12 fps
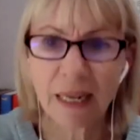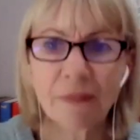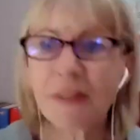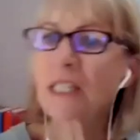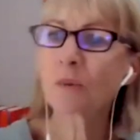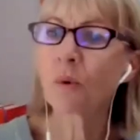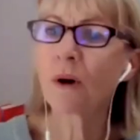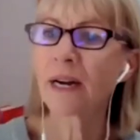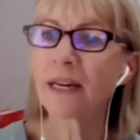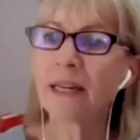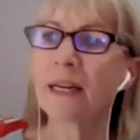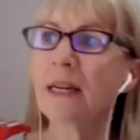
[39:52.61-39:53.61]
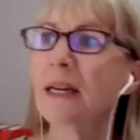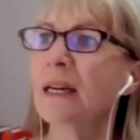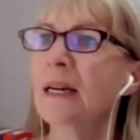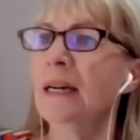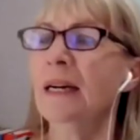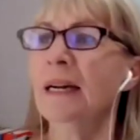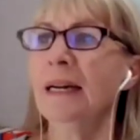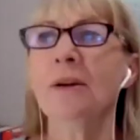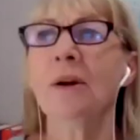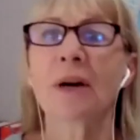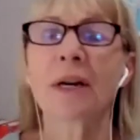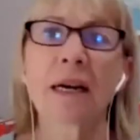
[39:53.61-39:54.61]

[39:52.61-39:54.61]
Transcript: This is why, you know, I,